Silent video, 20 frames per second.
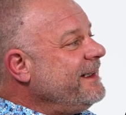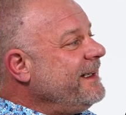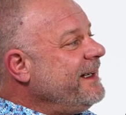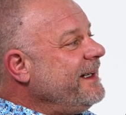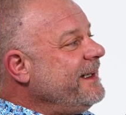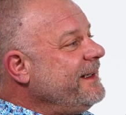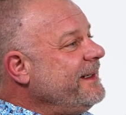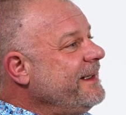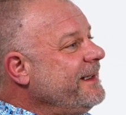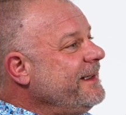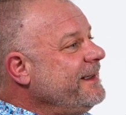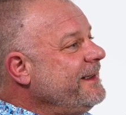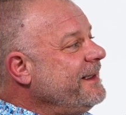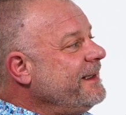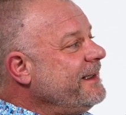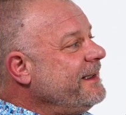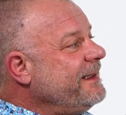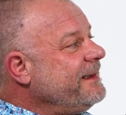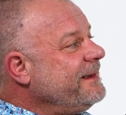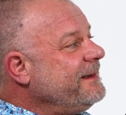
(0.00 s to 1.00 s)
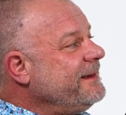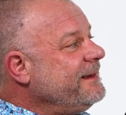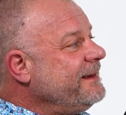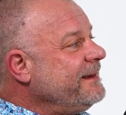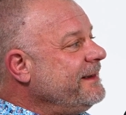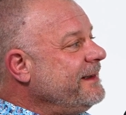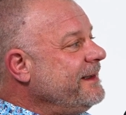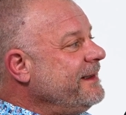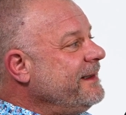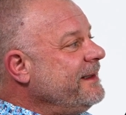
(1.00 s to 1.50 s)
and then
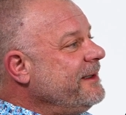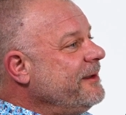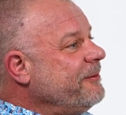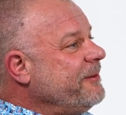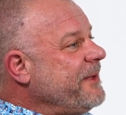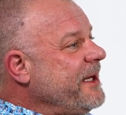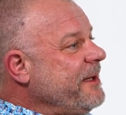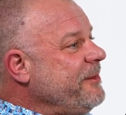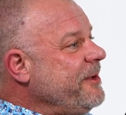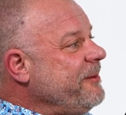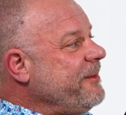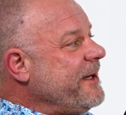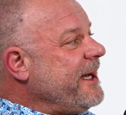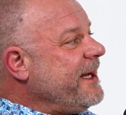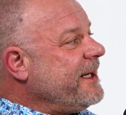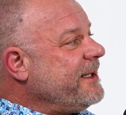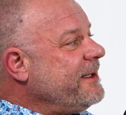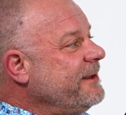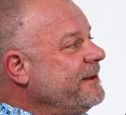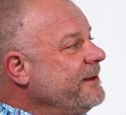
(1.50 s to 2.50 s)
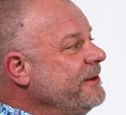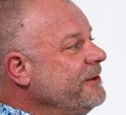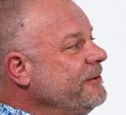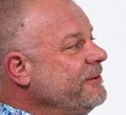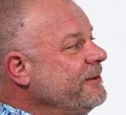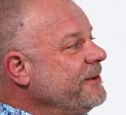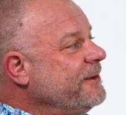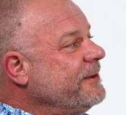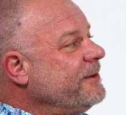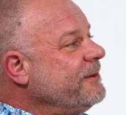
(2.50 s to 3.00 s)
pay me back
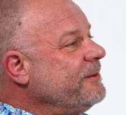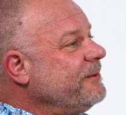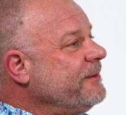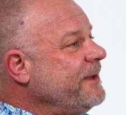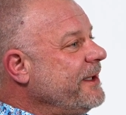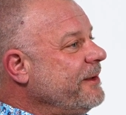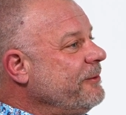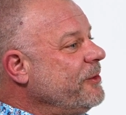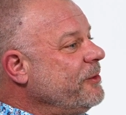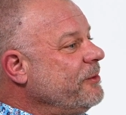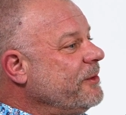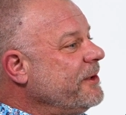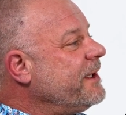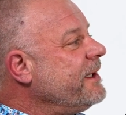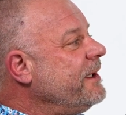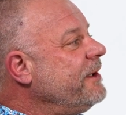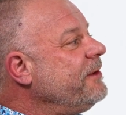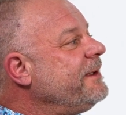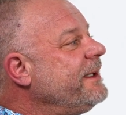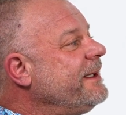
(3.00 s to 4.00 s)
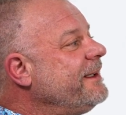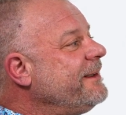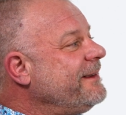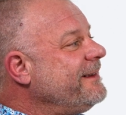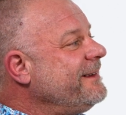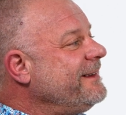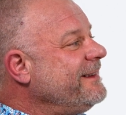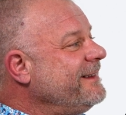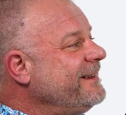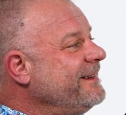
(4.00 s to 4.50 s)
over, we'll work it out later.
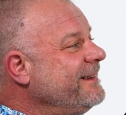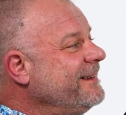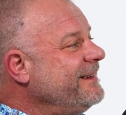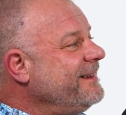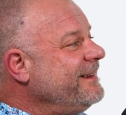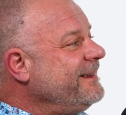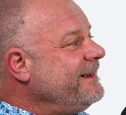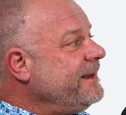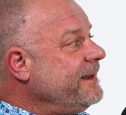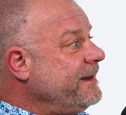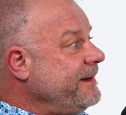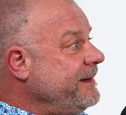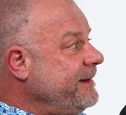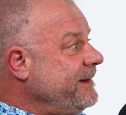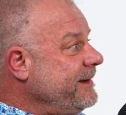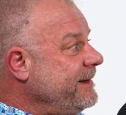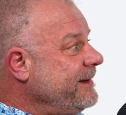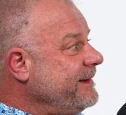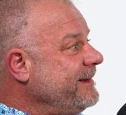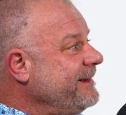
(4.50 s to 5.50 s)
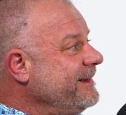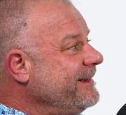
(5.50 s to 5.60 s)
And I did.